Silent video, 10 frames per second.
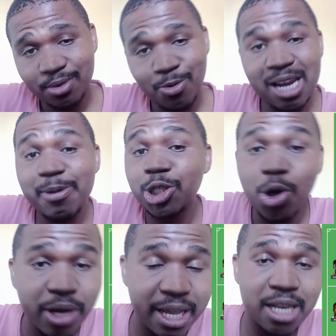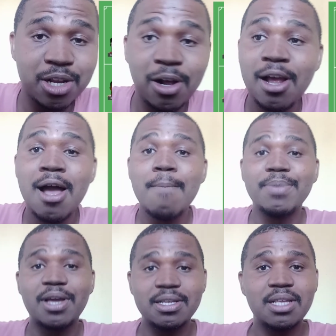We're going to be a joke again, you know.
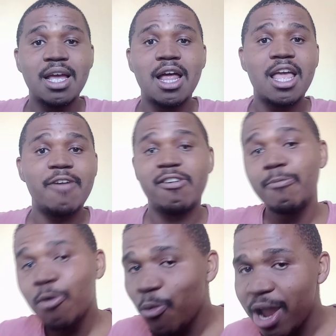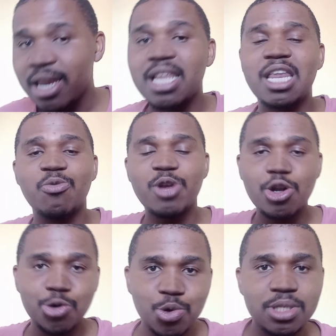Because if Liverpool win and then we
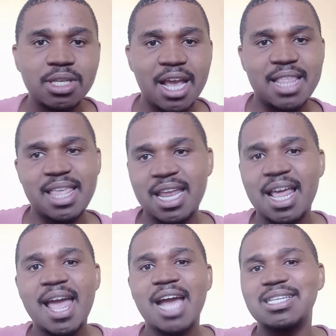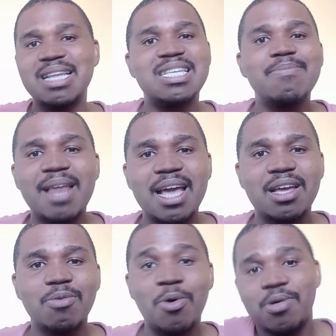lose, and then it's going to seem
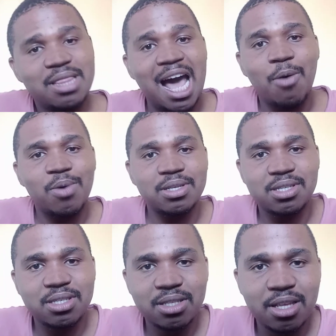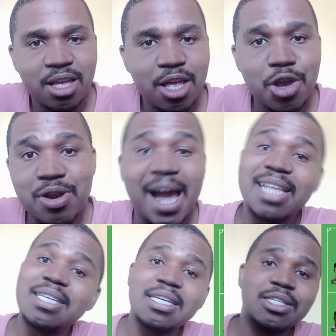like, well, that was
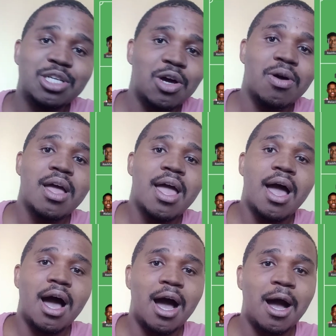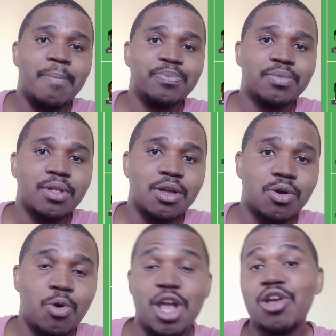United, you know,
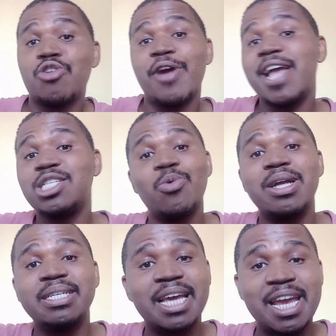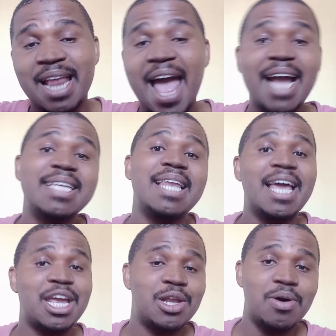going crazy one day and act
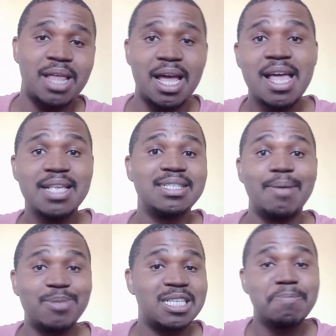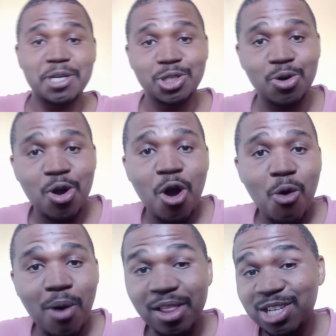like, you know, that something special,
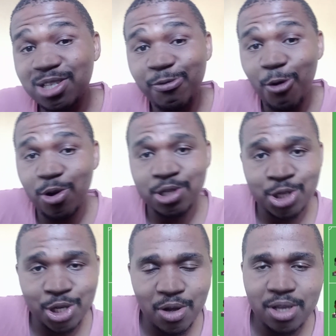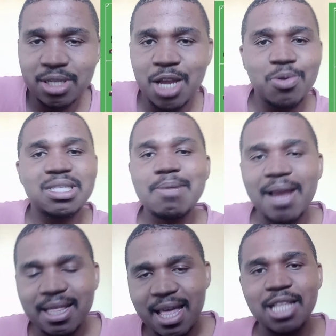while they're just frauds, you know. So it'll seem
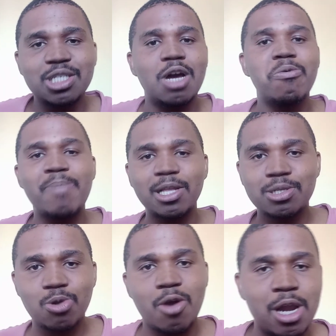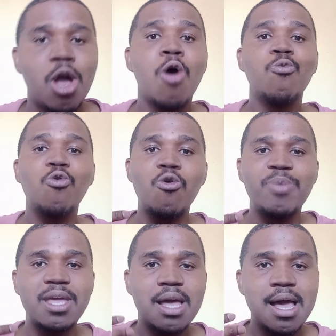like that, you know, we're back to square one. We'll
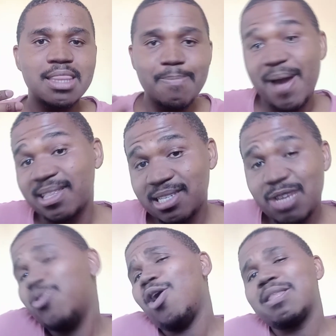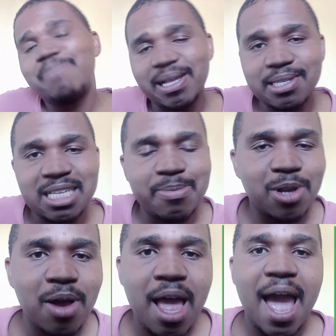be the banter team. We are the banter team,
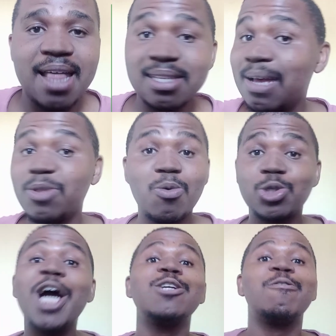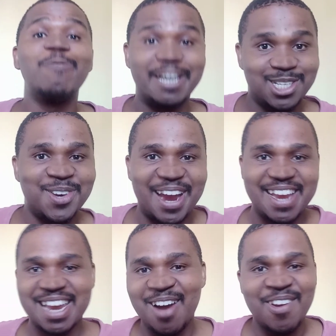you know, and that's something we're trying to fix
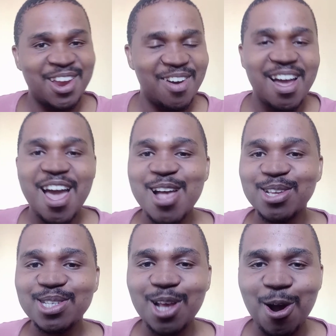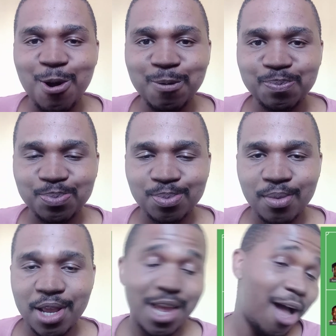right now, you know. So
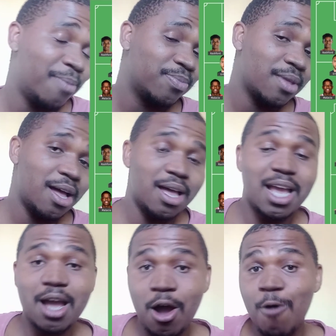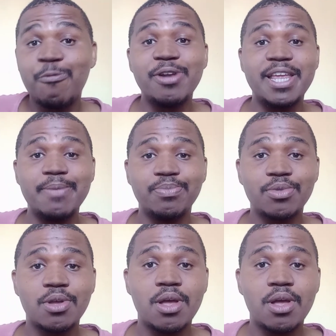yeah, hopefully